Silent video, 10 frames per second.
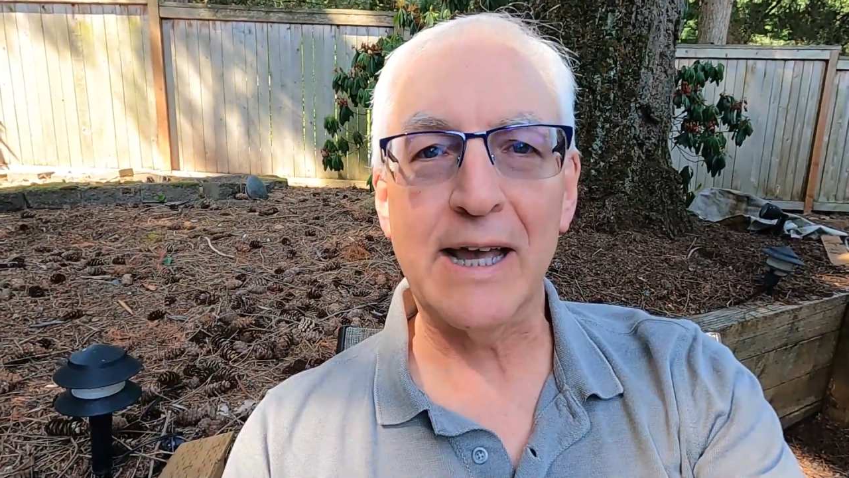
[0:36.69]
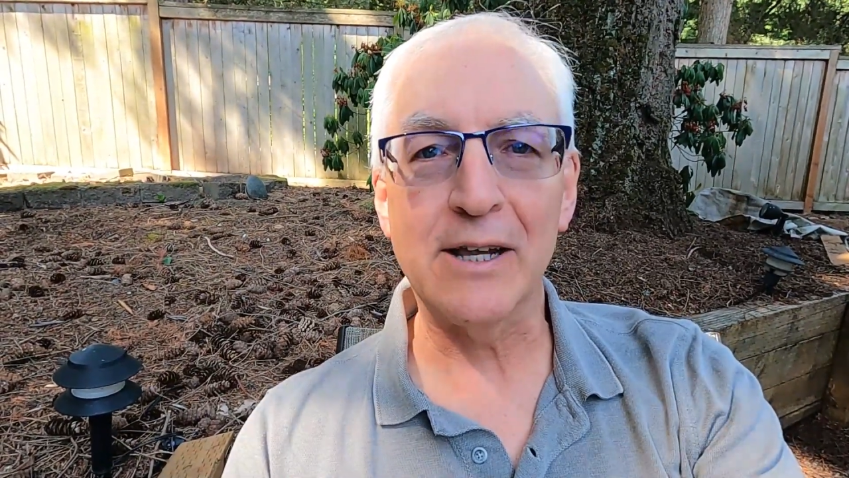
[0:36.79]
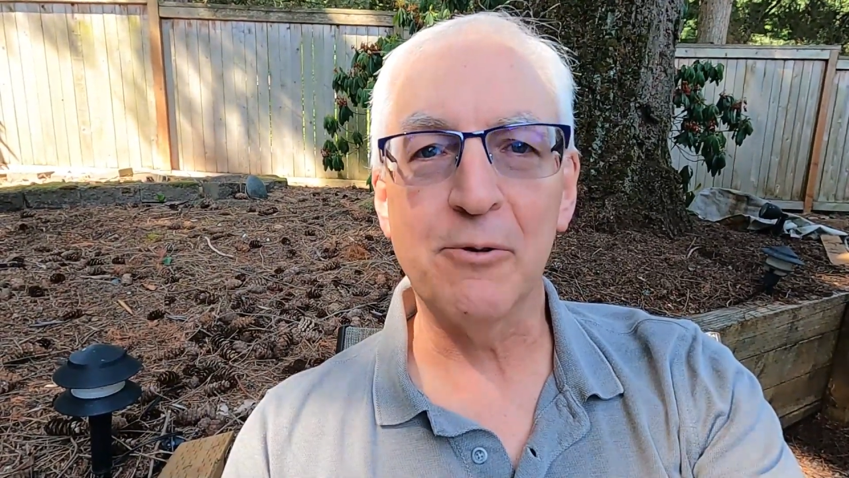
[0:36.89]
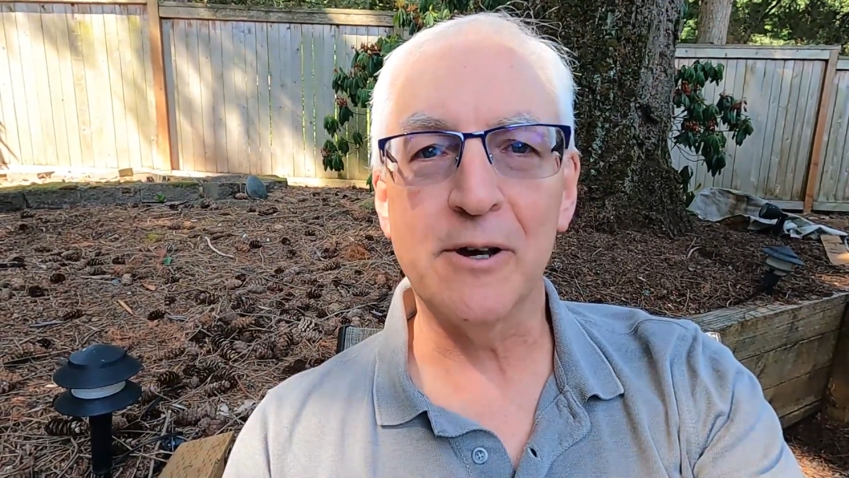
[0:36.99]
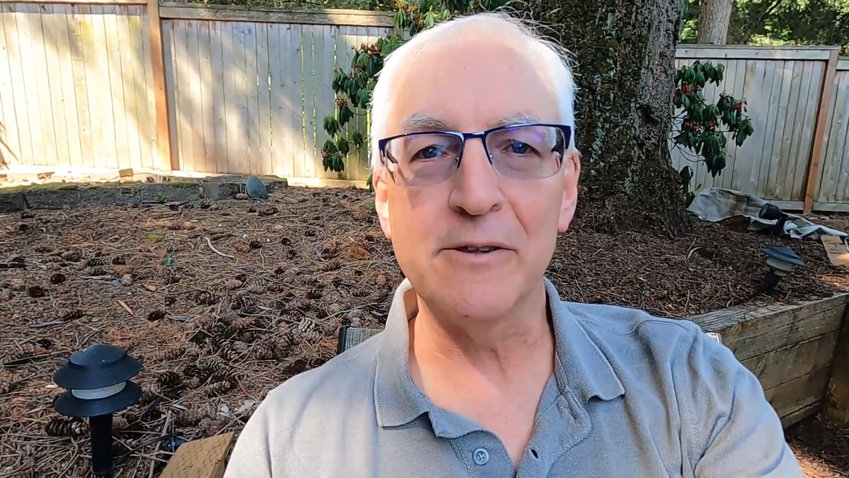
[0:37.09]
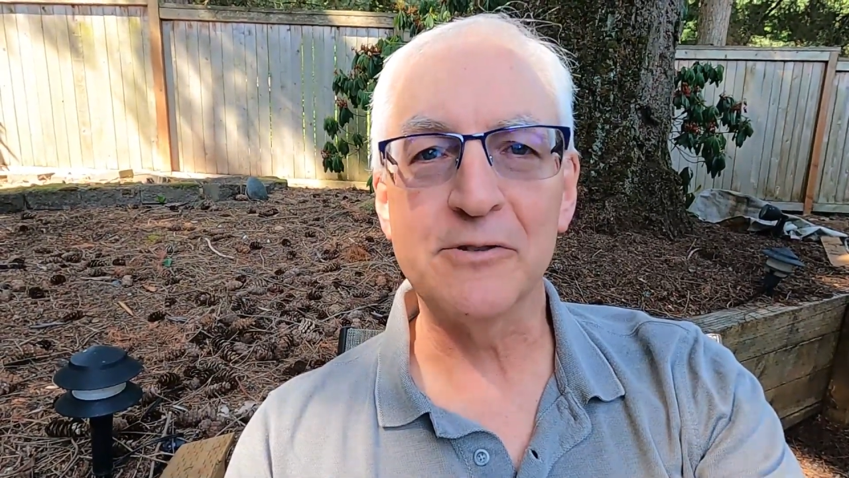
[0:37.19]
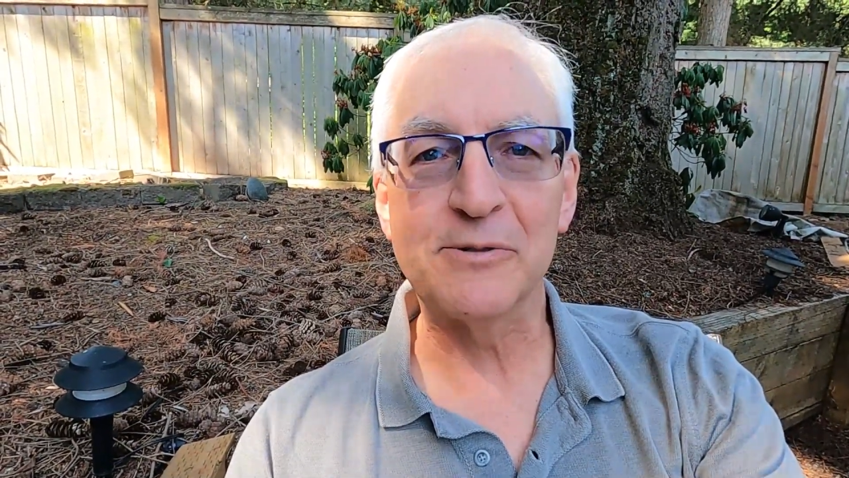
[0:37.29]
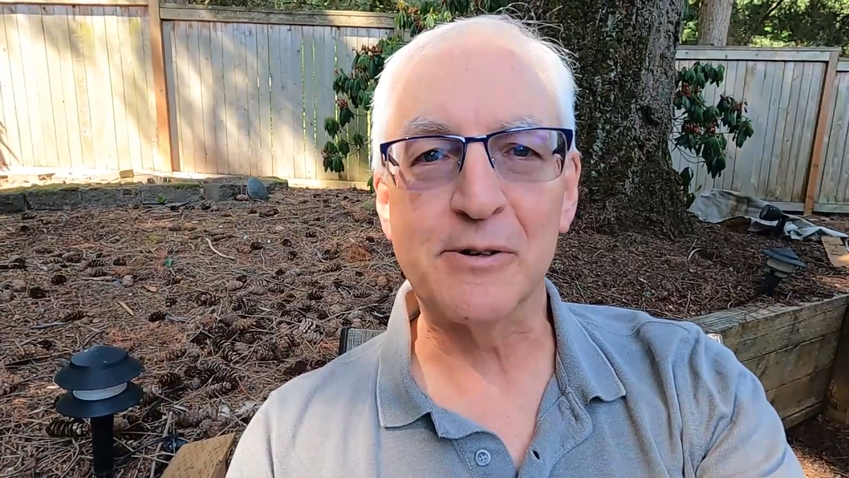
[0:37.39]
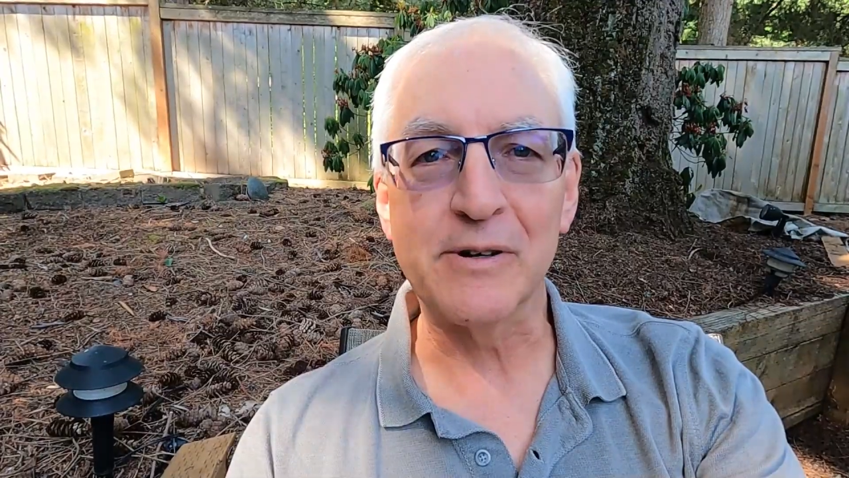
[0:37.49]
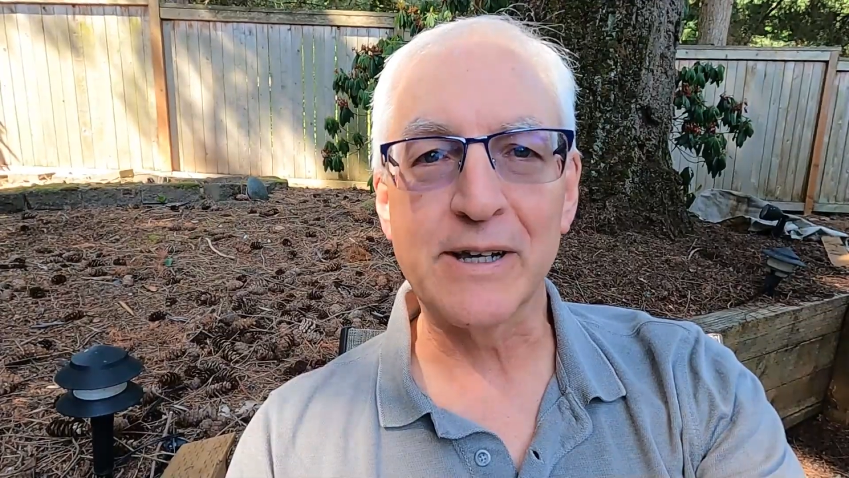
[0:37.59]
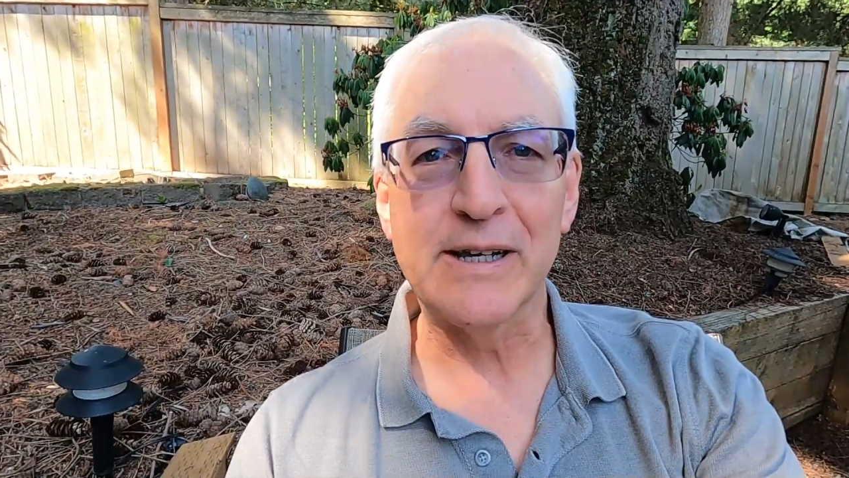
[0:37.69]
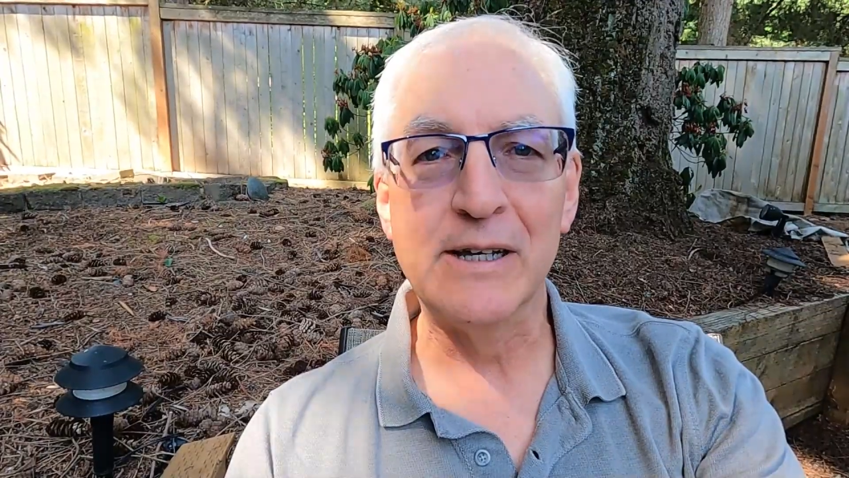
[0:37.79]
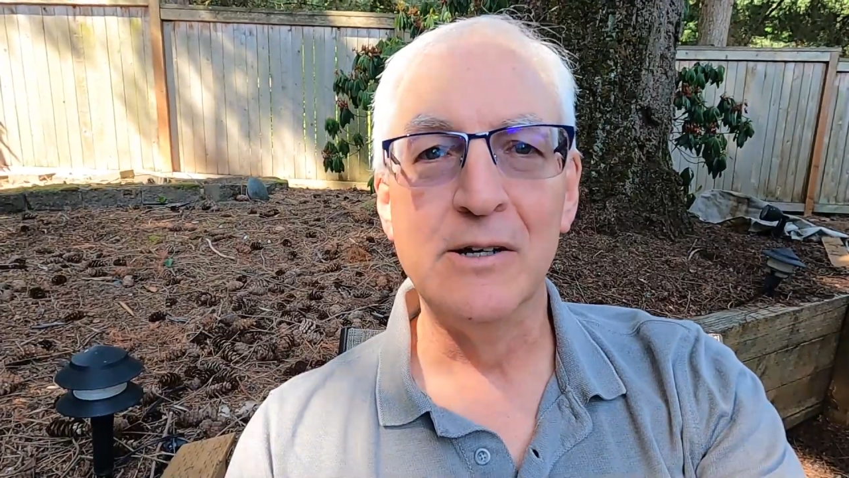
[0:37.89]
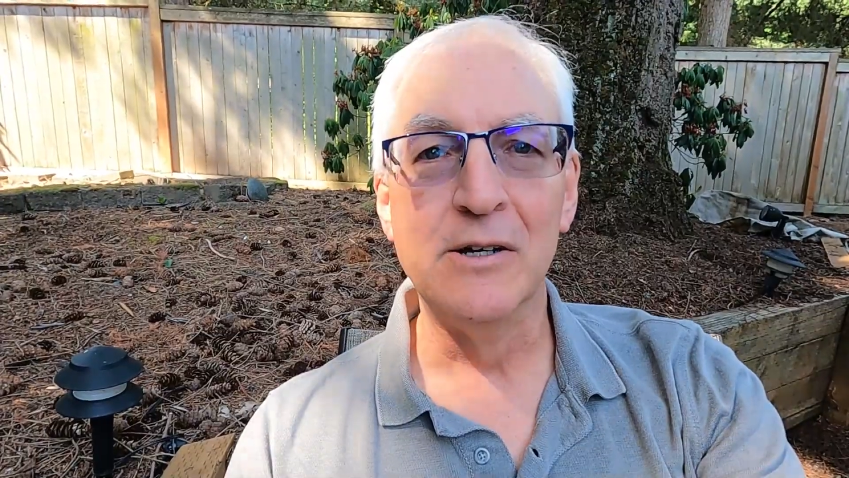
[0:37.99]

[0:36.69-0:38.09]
and run this morning.